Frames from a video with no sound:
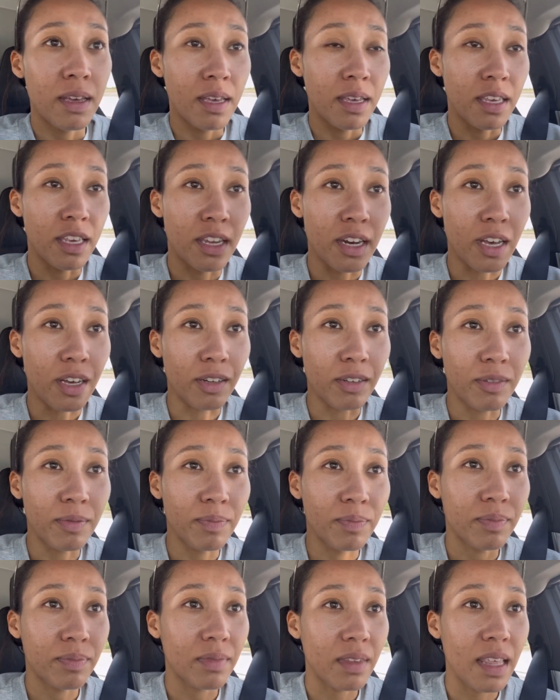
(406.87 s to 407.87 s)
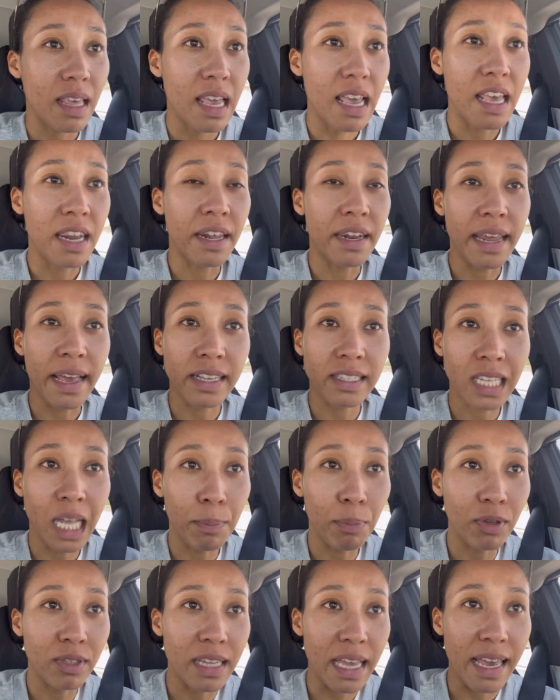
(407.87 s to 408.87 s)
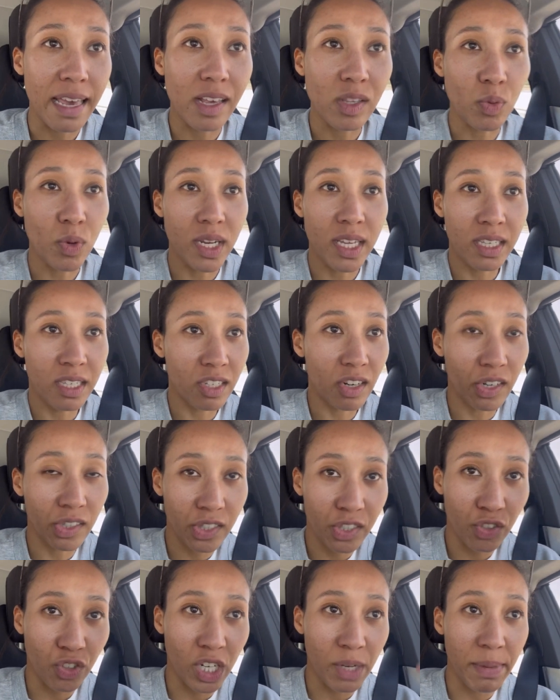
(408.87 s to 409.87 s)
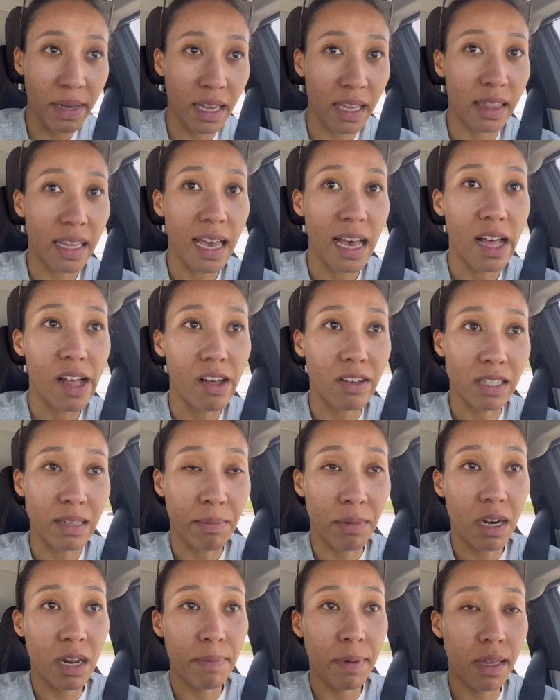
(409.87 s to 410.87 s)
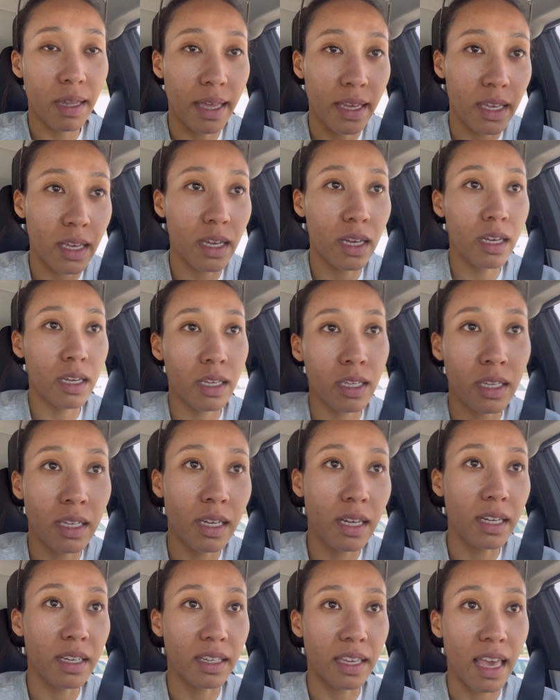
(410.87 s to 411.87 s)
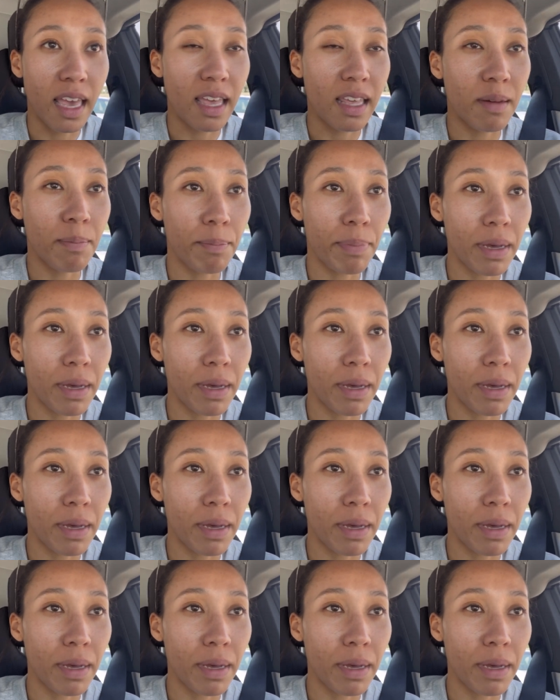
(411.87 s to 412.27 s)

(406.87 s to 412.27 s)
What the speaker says: you know, in the next couple days when he starts screaming in the house, I'm gonna be like, ugh, again.